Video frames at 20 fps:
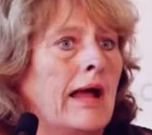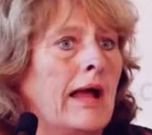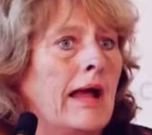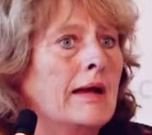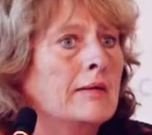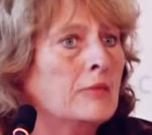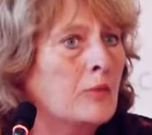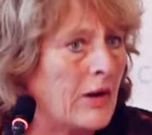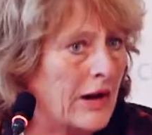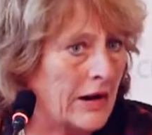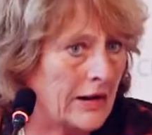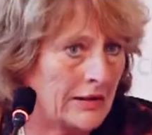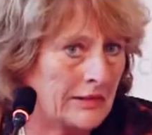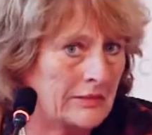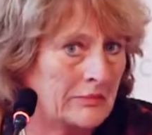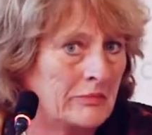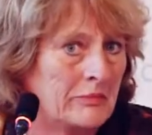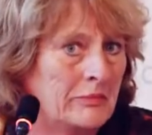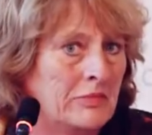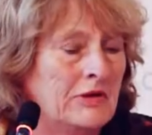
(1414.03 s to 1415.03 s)
And why?
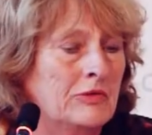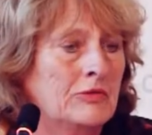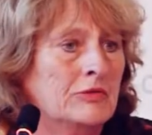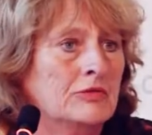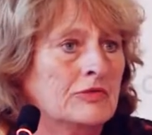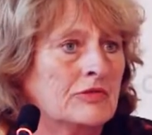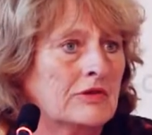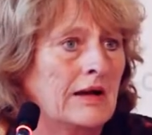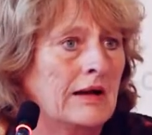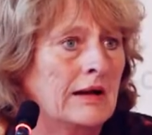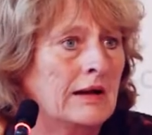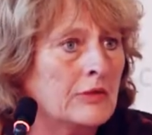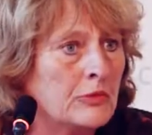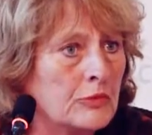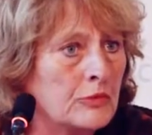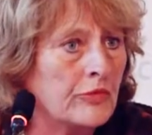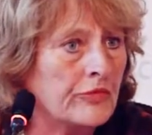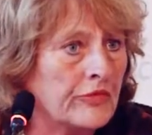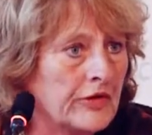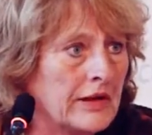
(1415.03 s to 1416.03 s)
Because I
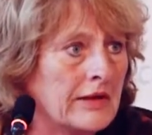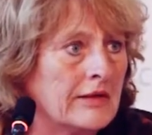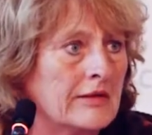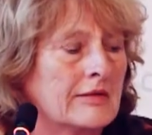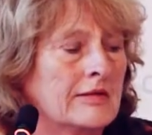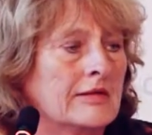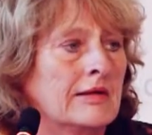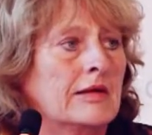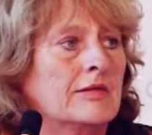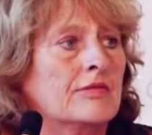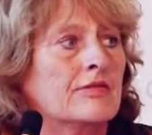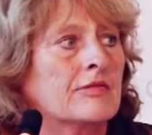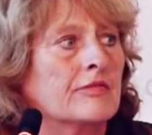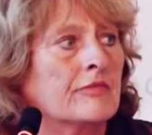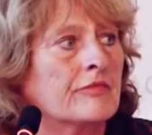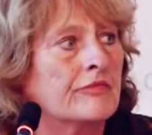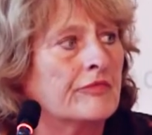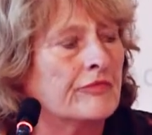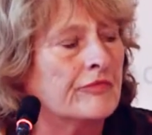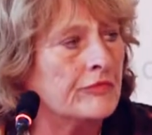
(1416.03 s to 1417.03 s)
do think that
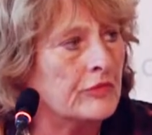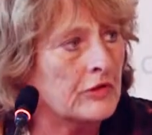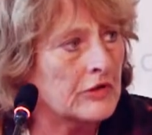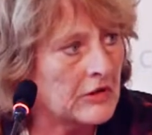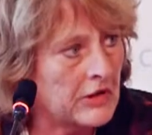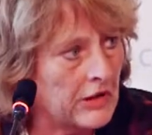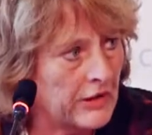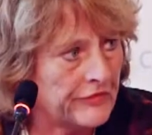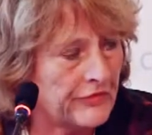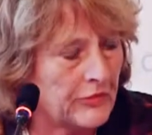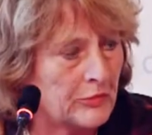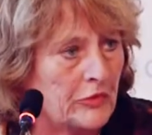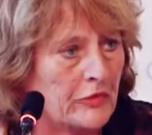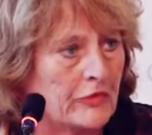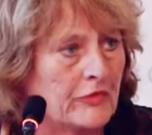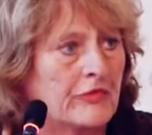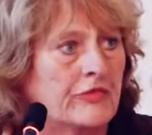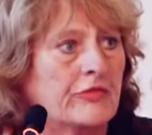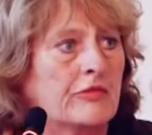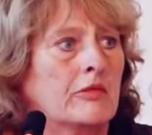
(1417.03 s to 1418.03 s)
for the
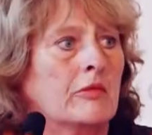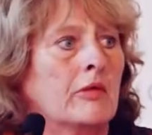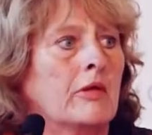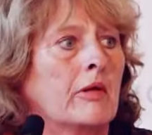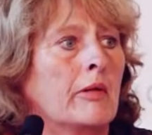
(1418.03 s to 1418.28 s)
government,